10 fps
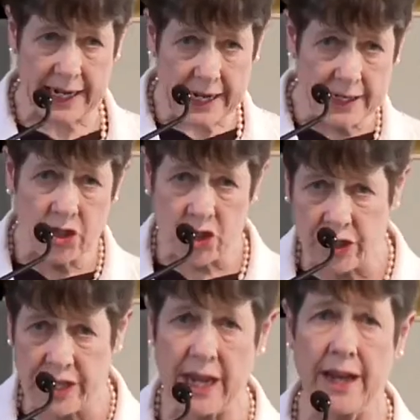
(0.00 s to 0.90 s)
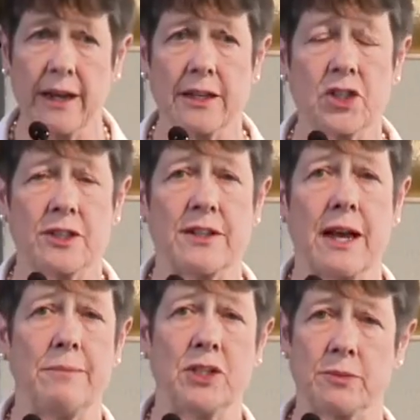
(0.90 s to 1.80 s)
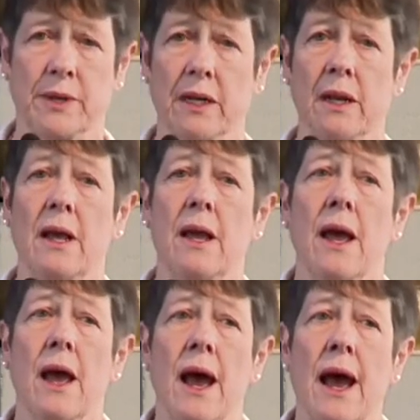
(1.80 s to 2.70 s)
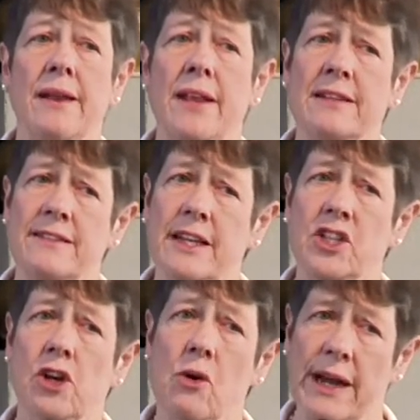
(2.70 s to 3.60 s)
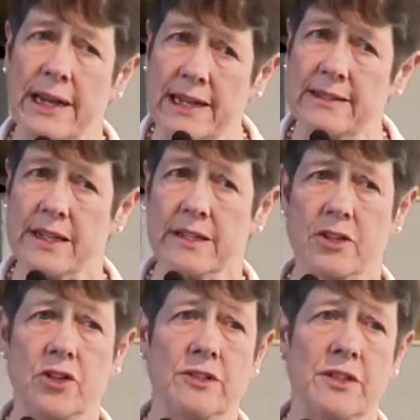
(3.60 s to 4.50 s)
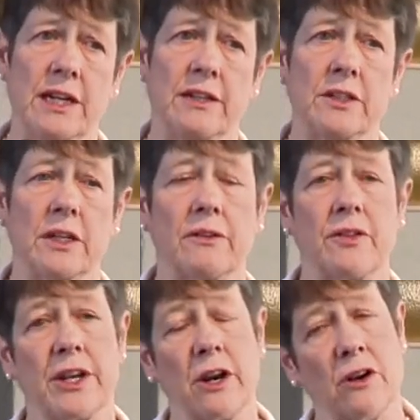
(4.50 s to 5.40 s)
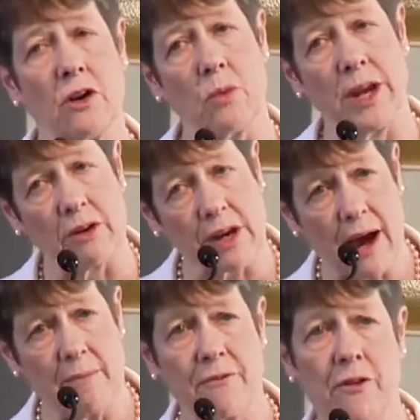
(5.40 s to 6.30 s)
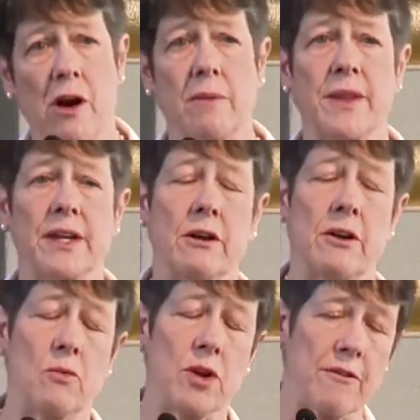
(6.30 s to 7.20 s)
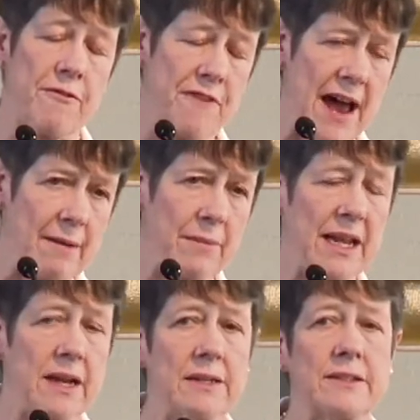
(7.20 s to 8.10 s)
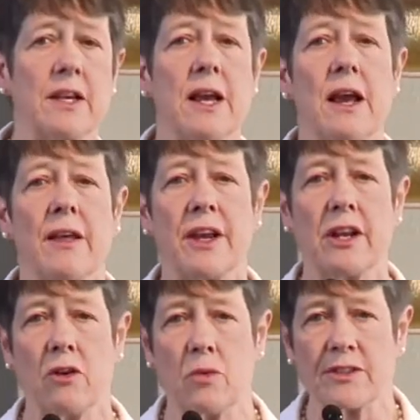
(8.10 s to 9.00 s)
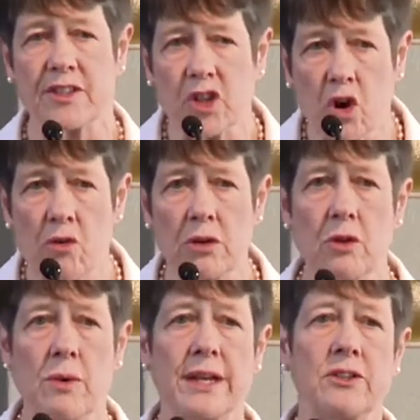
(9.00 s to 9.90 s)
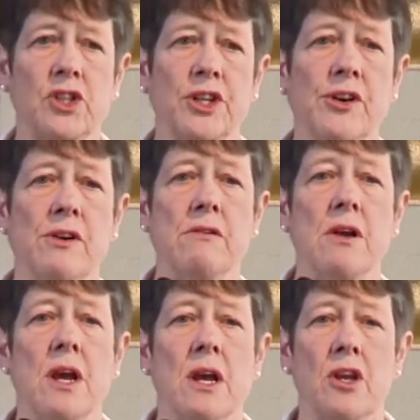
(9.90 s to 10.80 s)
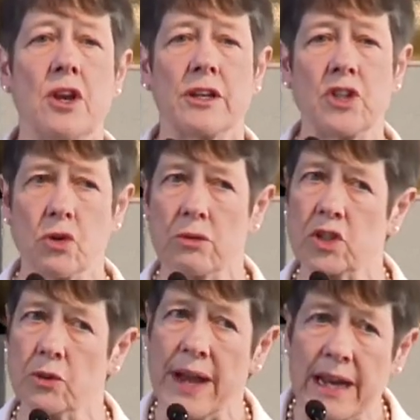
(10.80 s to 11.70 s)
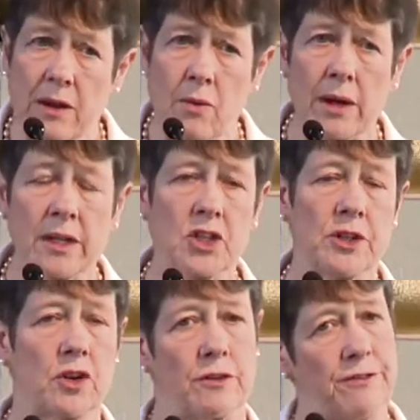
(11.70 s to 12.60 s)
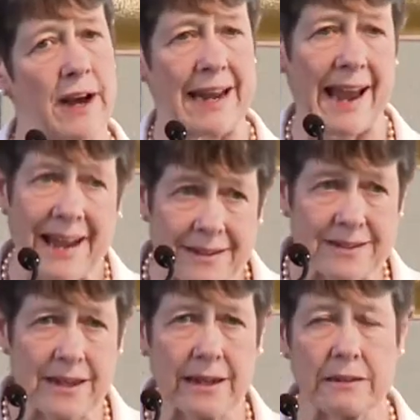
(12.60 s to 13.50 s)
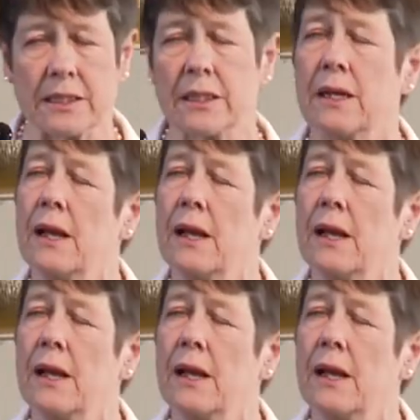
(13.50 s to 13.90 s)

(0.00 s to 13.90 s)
into the English establishment. And that's actually quite easy as a New Zealander. They don't know where you come from, they don't know what your family is, they don't know what school you went to, you can talk to anyone because you've got a funny accent,